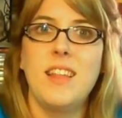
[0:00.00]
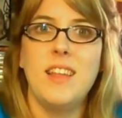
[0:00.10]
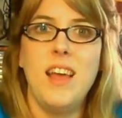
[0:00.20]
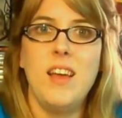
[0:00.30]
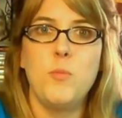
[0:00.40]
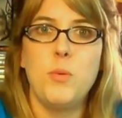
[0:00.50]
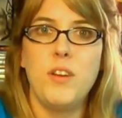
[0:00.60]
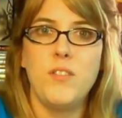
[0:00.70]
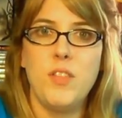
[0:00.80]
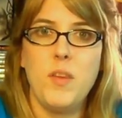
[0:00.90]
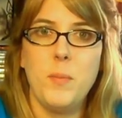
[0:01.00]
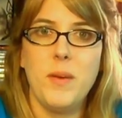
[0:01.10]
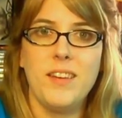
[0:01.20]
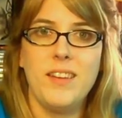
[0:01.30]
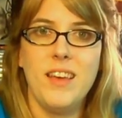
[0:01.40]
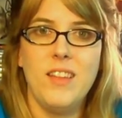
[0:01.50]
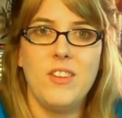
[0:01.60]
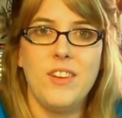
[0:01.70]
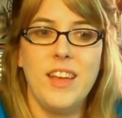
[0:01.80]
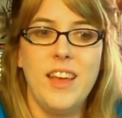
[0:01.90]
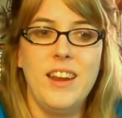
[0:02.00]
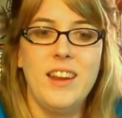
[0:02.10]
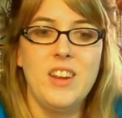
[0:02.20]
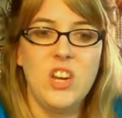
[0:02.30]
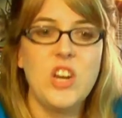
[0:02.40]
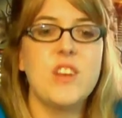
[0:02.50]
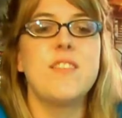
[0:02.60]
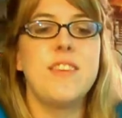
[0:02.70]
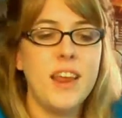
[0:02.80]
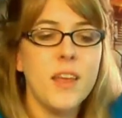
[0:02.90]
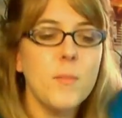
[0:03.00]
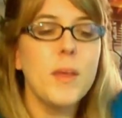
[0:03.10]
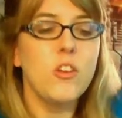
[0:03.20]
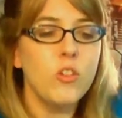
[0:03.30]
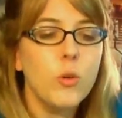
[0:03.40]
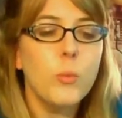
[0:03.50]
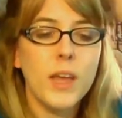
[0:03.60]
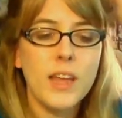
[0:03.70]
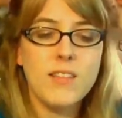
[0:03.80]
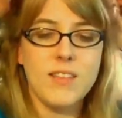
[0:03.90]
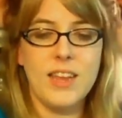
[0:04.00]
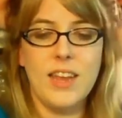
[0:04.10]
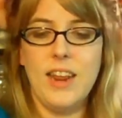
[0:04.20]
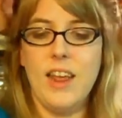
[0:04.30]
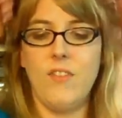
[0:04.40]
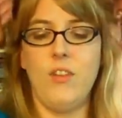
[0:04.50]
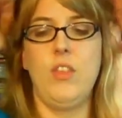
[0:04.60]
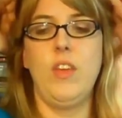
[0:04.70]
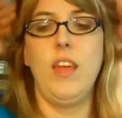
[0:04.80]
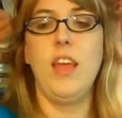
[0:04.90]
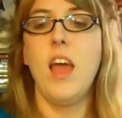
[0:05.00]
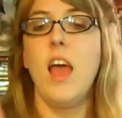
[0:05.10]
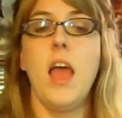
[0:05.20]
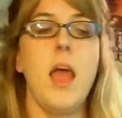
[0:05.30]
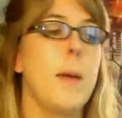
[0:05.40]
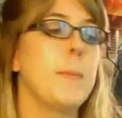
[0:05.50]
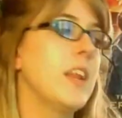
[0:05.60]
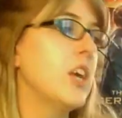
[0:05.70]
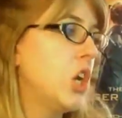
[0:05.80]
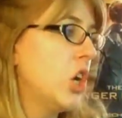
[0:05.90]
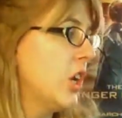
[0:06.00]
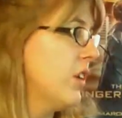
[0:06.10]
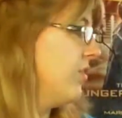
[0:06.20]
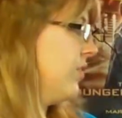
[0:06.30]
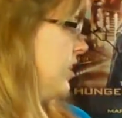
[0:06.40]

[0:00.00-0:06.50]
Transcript: then I had to put everything back together again, and it's just taking me 2 weeks to get everything. I mean, I should have,